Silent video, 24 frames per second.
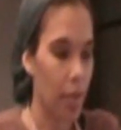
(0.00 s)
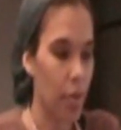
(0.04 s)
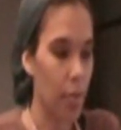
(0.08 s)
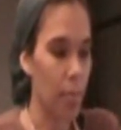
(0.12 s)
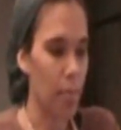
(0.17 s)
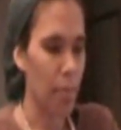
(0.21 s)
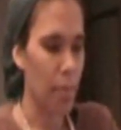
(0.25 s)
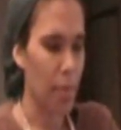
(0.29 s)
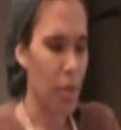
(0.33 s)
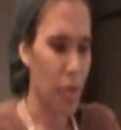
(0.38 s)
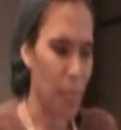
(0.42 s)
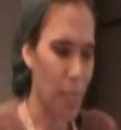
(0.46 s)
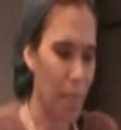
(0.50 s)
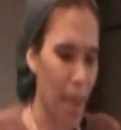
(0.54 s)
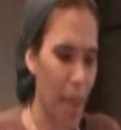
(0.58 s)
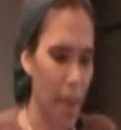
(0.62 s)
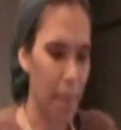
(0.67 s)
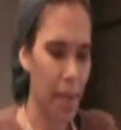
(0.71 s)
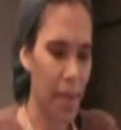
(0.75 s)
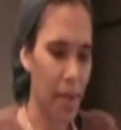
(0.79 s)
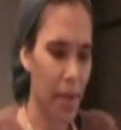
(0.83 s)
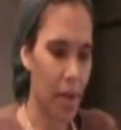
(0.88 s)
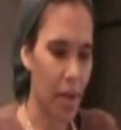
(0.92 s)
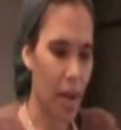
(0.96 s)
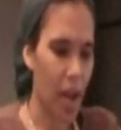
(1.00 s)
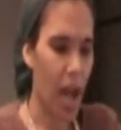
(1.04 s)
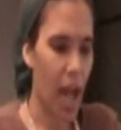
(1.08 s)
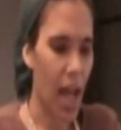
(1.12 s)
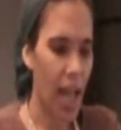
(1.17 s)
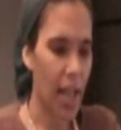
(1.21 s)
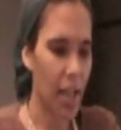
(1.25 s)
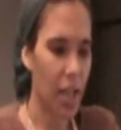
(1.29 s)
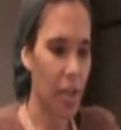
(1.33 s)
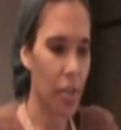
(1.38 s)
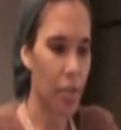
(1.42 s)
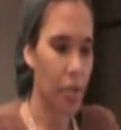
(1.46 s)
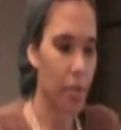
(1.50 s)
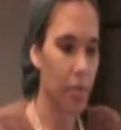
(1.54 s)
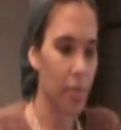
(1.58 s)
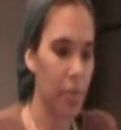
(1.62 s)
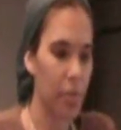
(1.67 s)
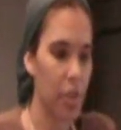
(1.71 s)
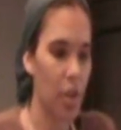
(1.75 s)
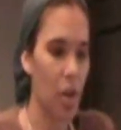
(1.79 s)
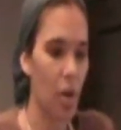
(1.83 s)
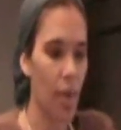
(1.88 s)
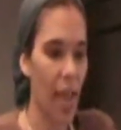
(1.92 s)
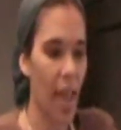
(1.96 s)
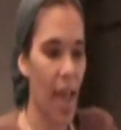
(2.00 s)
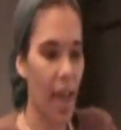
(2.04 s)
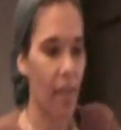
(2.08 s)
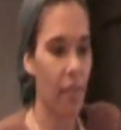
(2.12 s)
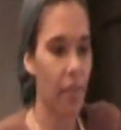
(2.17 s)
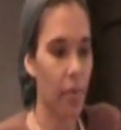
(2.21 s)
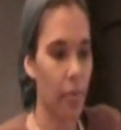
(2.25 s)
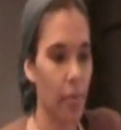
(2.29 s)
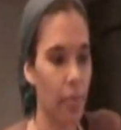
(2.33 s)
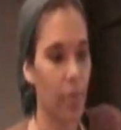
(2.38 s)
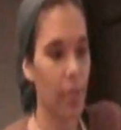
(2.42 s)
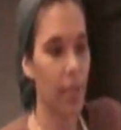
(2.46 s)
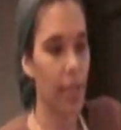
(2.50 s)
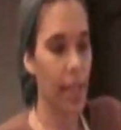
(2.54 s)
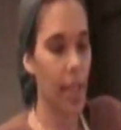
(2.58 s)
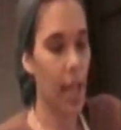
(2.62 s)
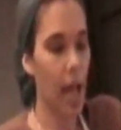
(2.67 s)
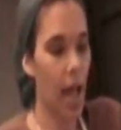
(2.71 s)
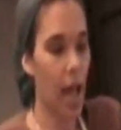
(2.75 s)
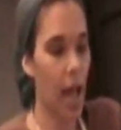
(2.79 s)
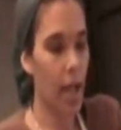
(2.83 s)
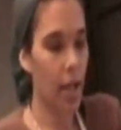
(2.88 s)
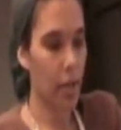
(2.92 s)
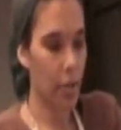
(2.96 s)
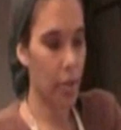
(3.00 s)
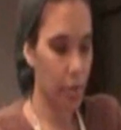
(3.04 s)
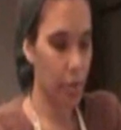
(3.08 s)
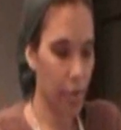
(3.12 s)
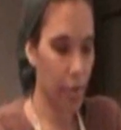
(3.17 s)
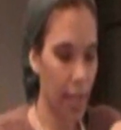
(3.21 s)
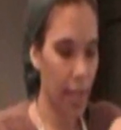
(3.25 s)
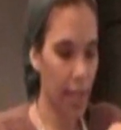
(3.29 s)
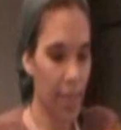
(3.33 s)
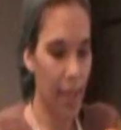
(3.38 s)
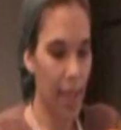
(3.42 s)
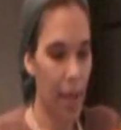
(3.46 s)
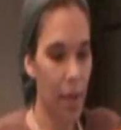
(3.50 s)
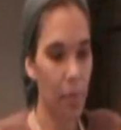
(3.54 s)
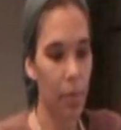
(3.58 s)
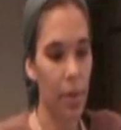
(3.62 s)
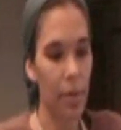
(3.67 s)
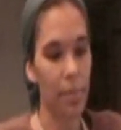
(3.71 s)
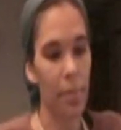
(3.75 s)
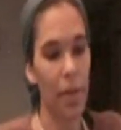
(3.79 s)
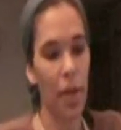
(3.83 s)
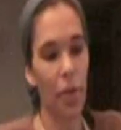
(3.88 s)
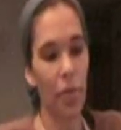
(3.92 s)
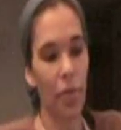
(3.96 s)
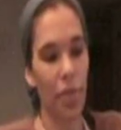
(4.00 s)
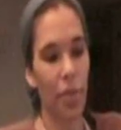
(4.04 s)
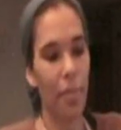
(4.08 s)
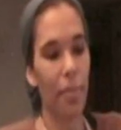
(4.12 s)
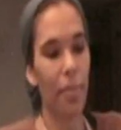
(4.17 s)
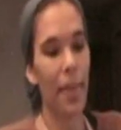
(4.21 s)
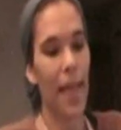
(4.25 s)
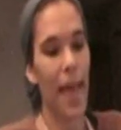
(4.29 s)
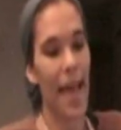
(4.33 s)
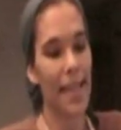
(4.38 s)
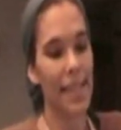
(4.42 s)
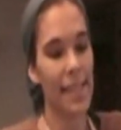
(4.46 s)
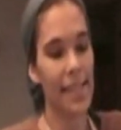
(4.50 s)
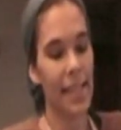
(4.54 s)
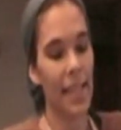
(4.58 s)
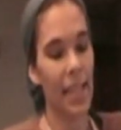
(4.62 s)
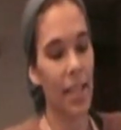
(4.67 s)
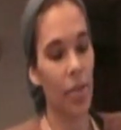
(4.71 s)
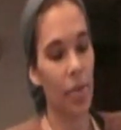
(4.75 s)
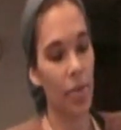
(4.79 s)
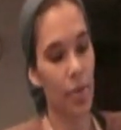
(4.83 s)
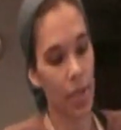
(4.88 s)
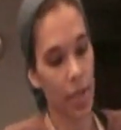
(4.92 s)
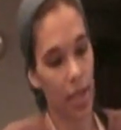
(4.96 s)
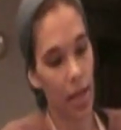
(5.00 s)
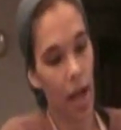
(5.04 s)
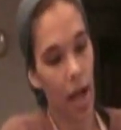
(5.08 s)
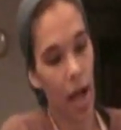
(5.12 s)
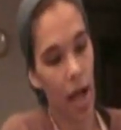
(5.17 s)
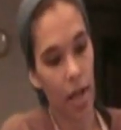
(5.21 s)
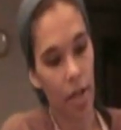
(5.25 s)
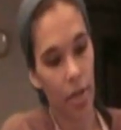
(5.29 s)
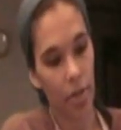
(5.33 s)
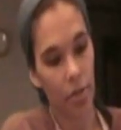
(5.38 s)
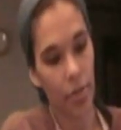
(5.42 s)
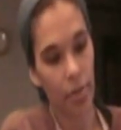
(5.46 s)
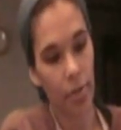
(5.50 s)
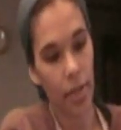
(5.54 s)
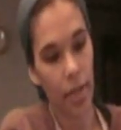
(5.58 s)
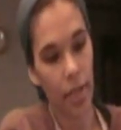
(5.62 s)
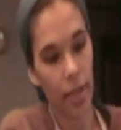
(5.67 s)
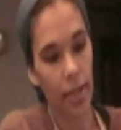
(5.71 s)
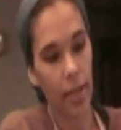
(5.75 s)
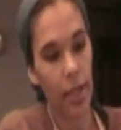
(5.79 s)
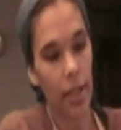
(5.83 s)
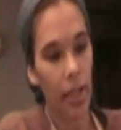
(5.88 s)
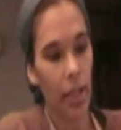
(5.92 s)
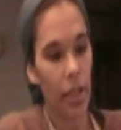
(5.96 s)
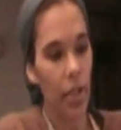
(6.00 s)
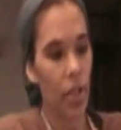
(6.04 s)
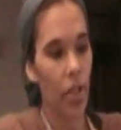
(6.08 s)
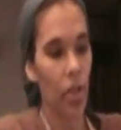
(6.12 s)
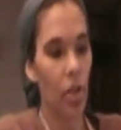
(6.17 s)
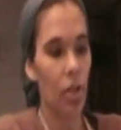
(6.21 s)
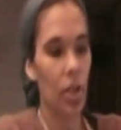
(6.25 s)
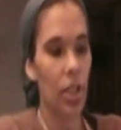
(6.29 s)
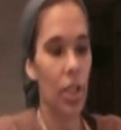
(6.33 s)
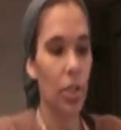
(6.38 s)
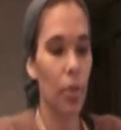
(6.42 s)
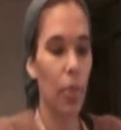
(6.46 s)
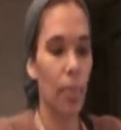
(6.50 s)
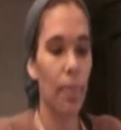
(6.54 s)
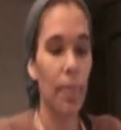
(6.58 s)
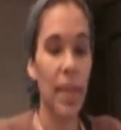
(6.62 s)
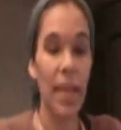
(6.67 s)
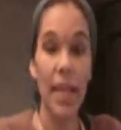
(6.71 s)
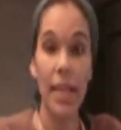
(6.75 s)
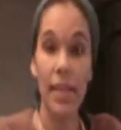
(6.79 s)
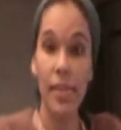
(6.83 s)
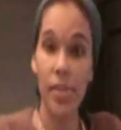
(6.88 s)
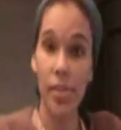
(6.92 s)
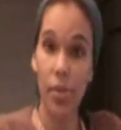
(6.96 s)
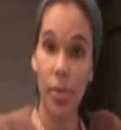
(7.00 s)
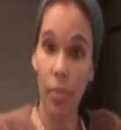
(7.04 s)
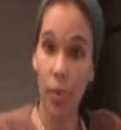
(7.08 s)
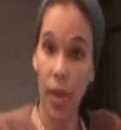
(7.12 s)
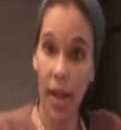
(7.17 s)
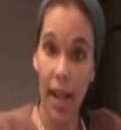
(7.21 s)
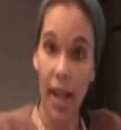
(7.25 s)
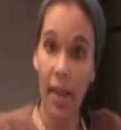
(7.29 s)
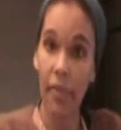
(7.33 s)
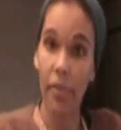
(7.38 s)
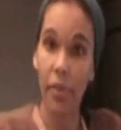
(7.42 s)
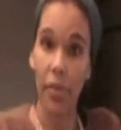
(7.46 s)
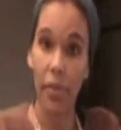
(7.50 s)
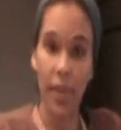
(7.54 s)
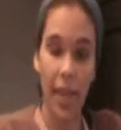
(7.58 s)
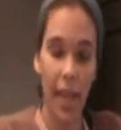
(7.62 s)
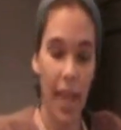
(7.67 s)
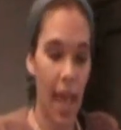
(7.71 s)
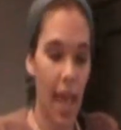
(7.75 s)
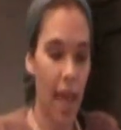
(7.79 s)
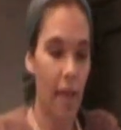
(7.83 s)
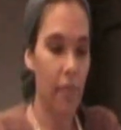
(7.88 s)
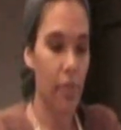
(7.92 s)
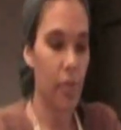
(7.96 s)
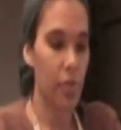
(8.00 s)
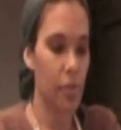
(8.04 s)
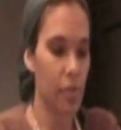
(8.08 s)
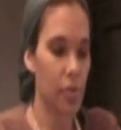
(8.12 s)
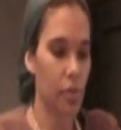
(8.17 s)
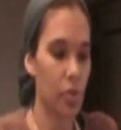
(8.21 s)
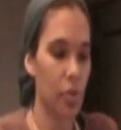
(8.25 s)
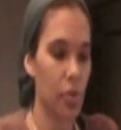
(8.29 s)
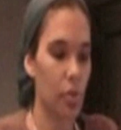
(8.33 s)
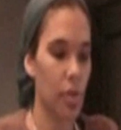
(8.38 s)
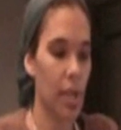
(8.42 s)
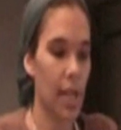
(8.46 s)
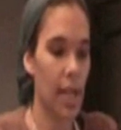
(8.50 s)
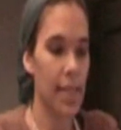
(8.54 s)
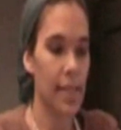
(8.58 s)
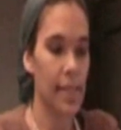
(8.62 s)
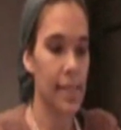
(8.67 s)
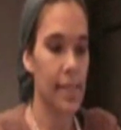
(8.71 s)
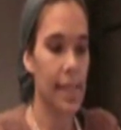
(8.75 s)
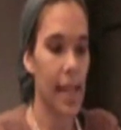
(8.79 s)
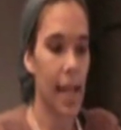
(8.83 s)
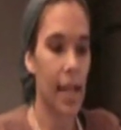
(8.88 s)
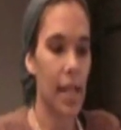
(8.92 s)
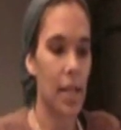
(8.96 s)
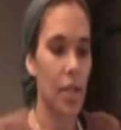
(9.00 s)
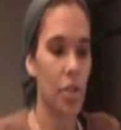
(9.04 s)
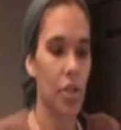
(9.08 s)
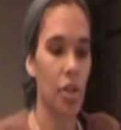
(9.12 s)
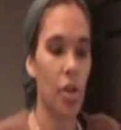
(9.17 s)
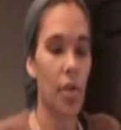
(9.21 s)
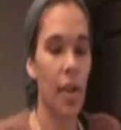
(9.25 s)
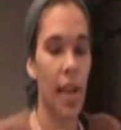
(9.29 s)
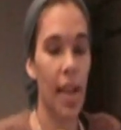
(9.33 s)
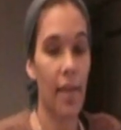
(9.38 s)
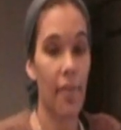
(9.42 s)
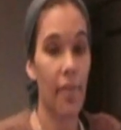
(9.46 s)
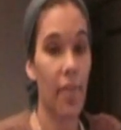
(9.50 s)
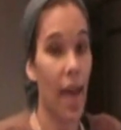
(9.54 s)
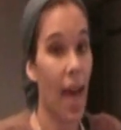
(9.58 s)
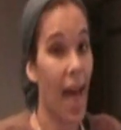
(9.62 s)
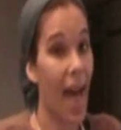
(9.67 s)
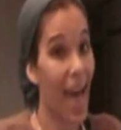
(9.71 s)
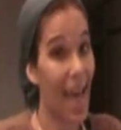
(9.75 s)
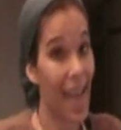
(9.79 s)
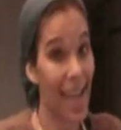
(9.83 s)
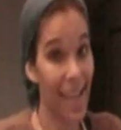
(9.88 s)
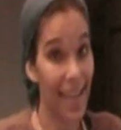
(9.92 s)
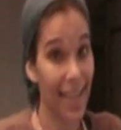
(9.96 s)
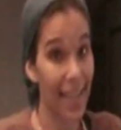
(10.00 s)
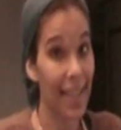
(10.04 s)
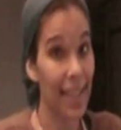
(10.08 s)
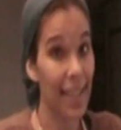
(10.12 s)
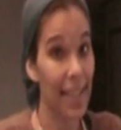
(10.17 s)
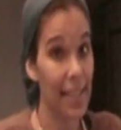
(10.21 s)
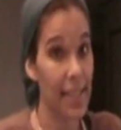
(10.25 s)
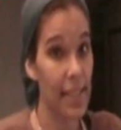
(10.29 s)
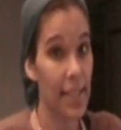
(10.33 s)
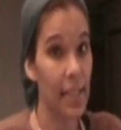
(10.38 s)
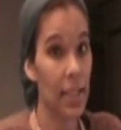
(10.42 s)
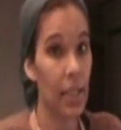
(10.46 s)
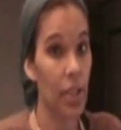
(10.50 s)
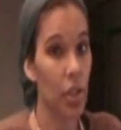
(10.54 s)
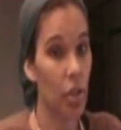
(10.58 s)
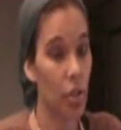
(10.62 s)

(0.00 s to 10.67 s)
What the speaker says: You maybe could hot glue if you don't have the really hot glue gun that would melt the plastic. You can hot glue the, you know, little beads or whatever. They have those glue guns that don't have the high heat.